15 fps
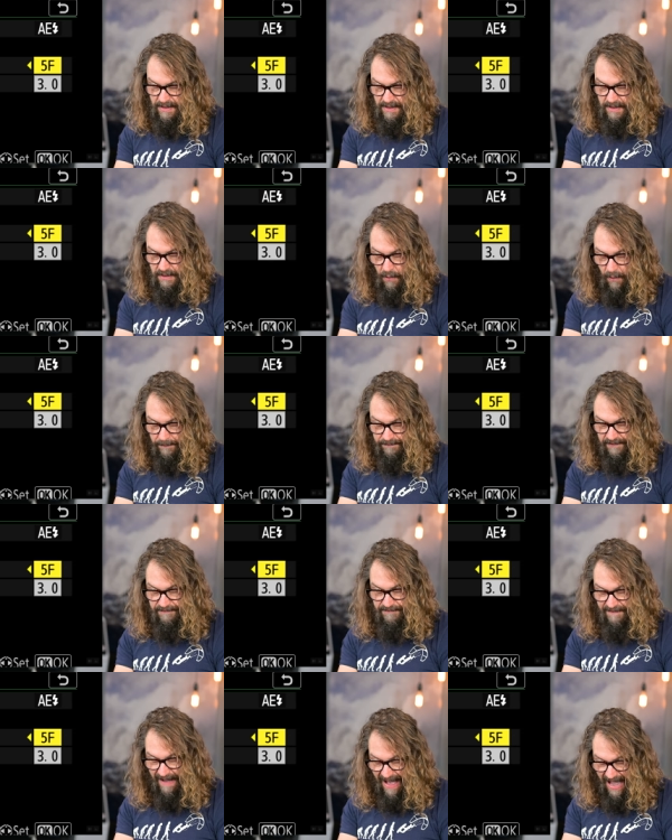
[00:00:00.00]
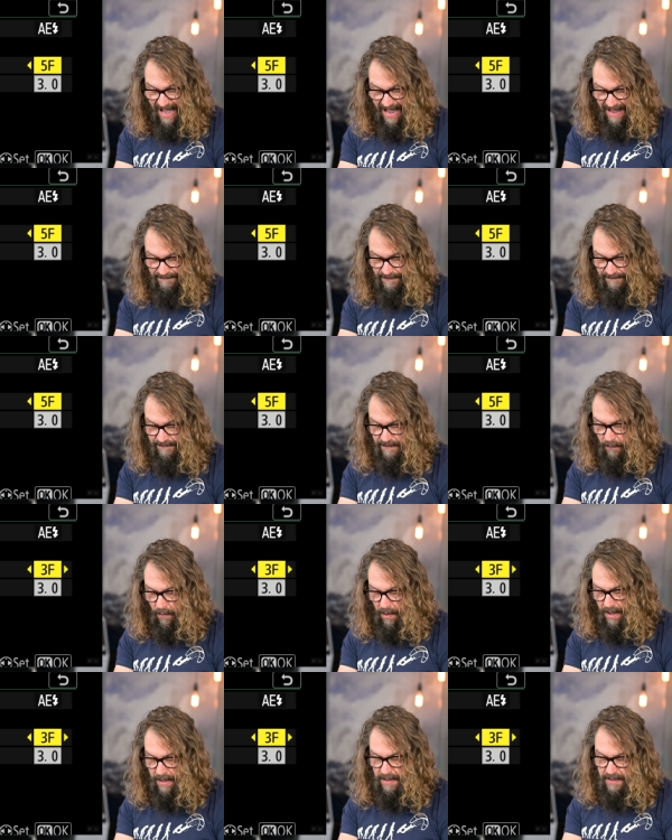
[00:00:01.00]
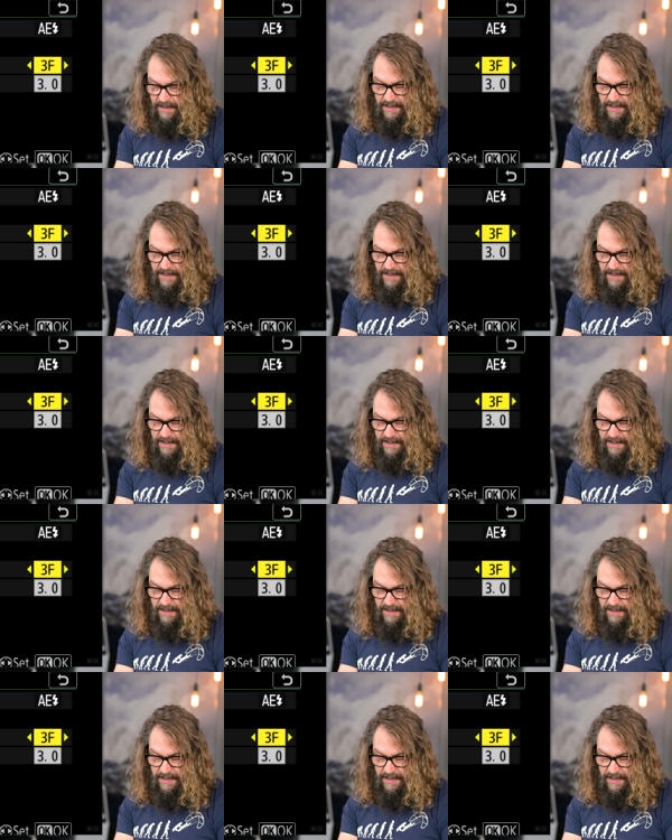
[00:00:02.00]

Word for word: You can go up to five if you want.